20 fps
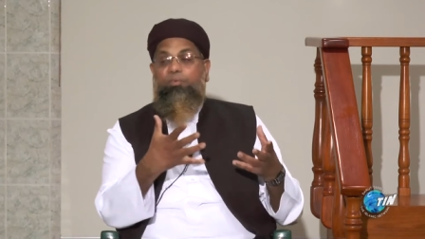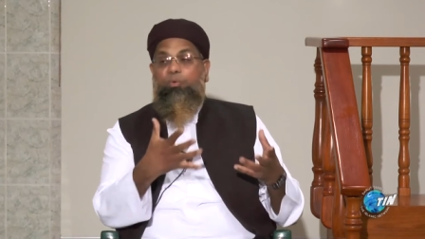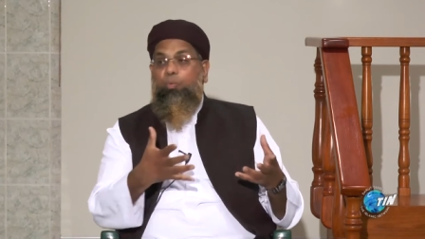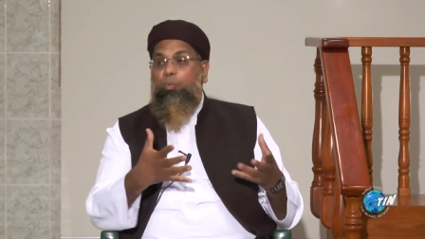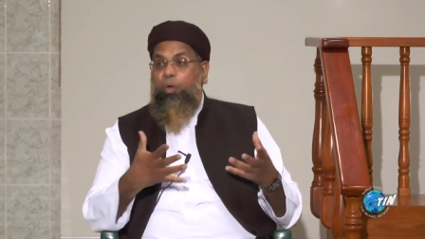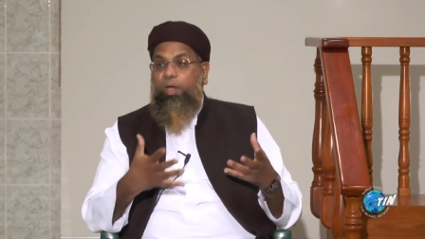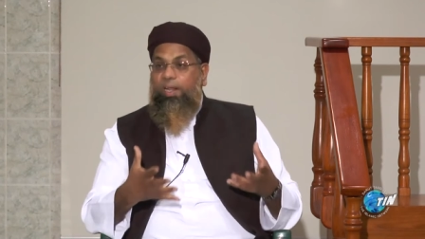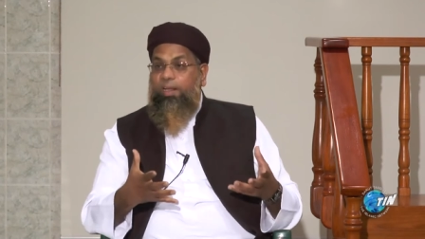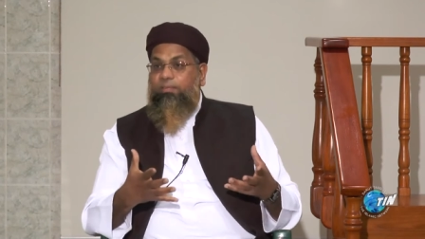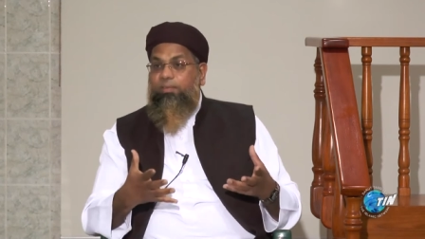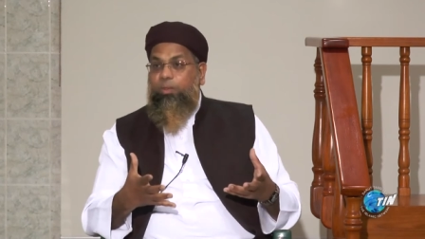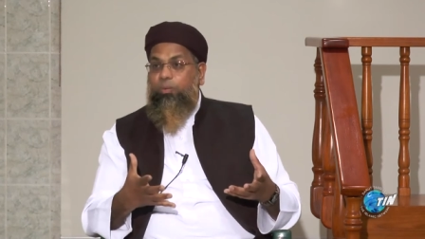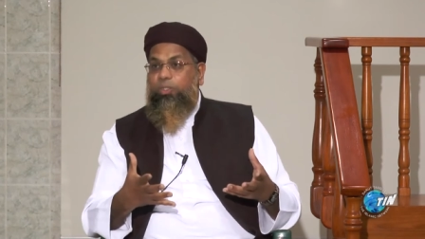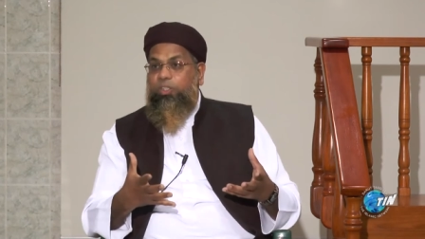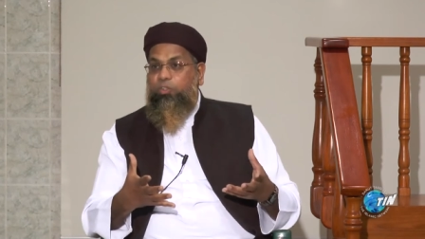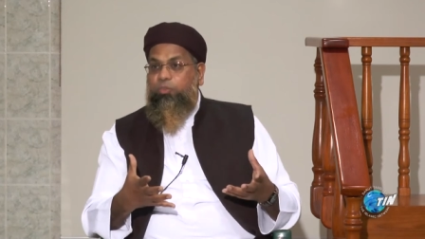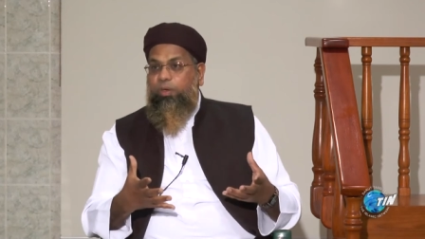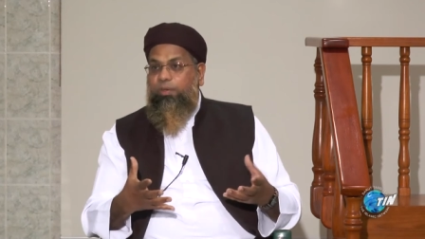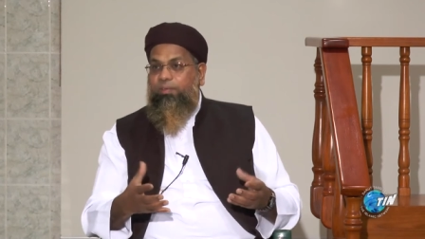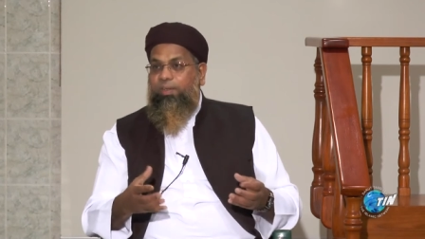whatever
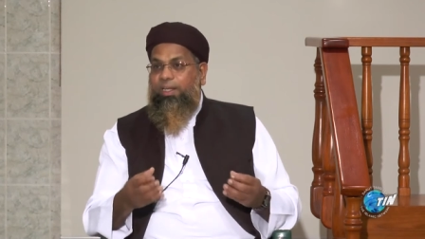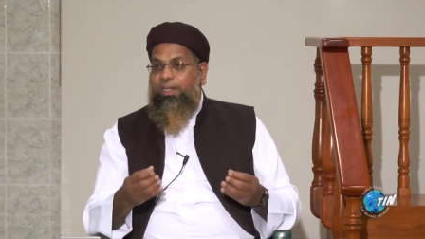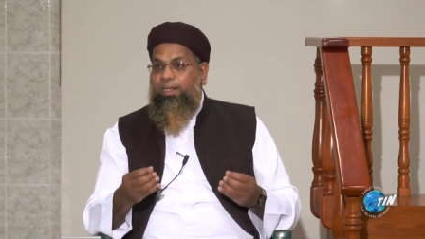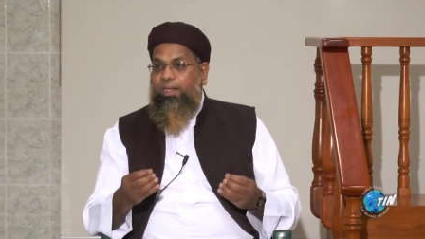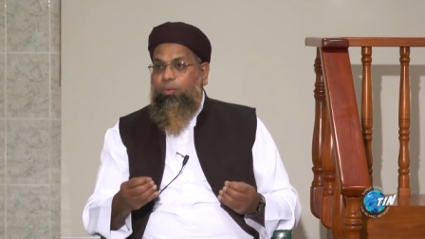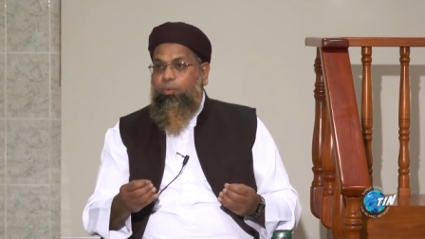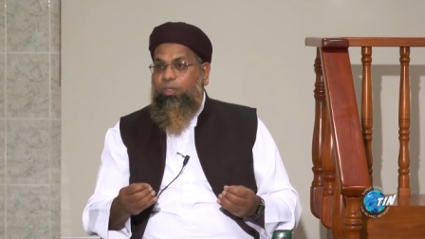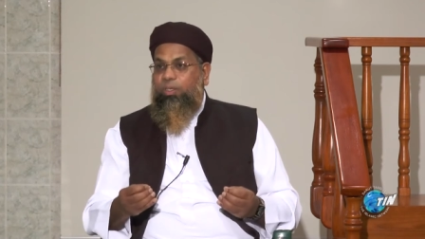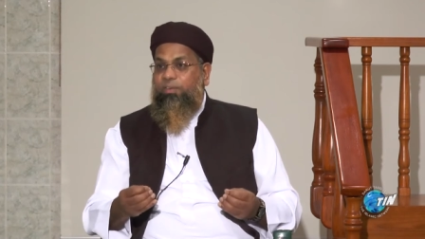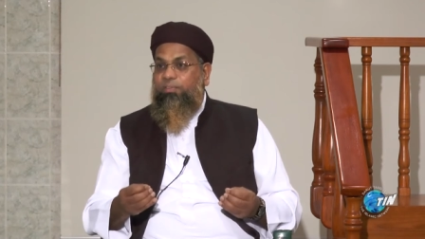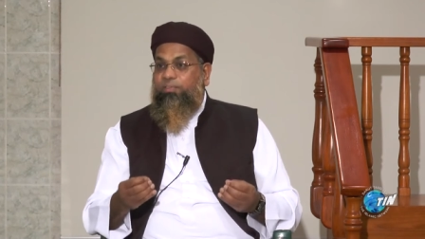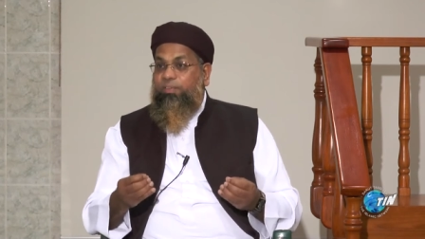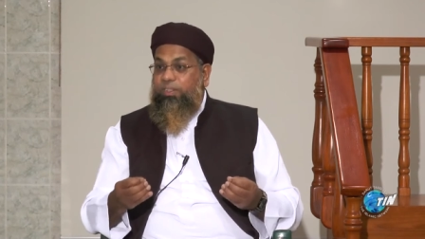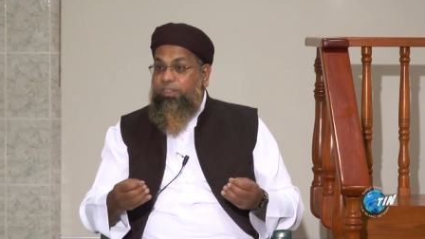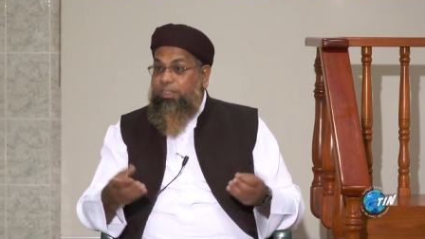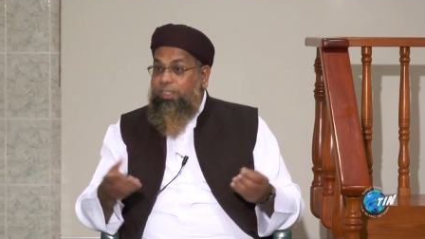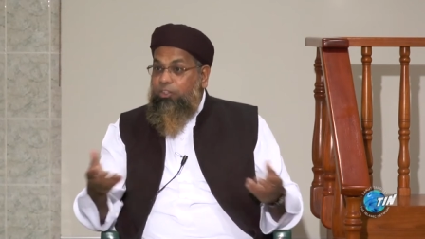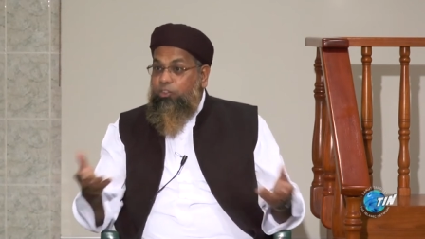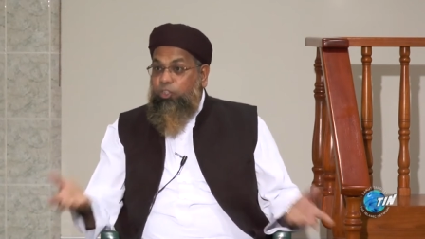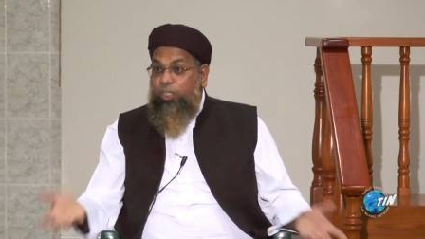was revealed, they were the
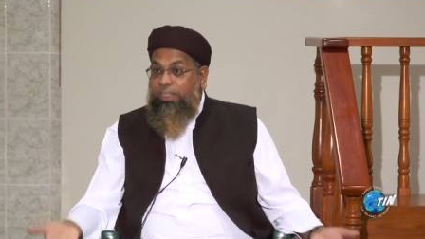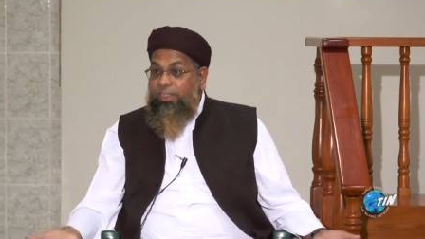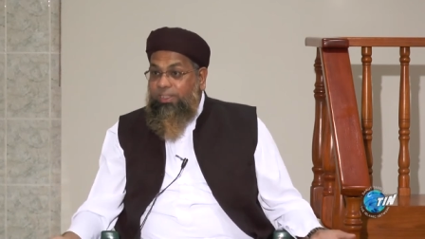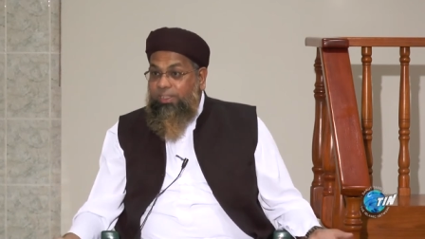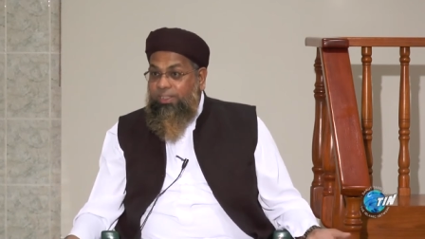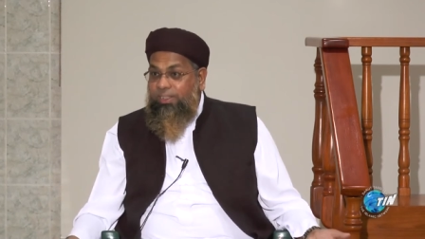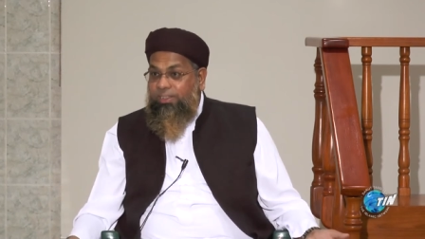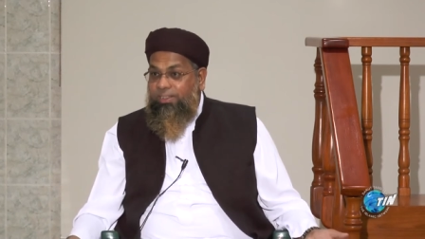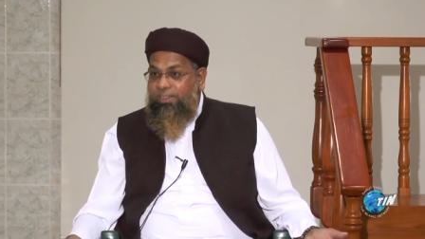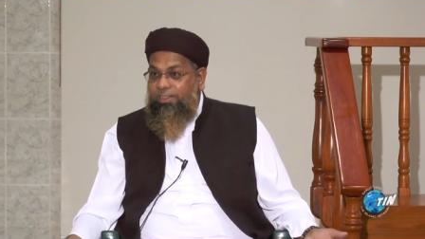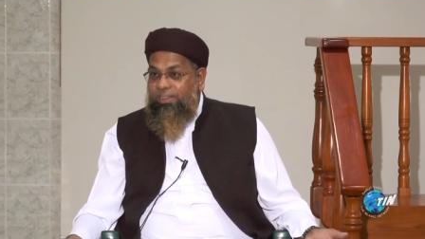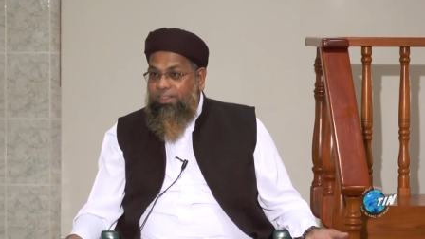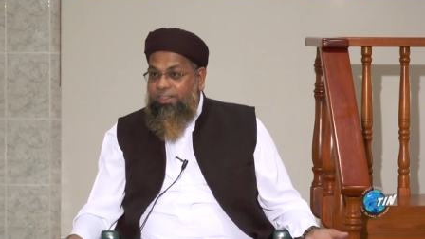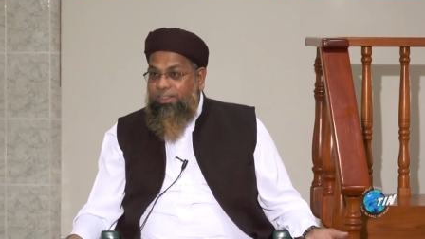first addresses.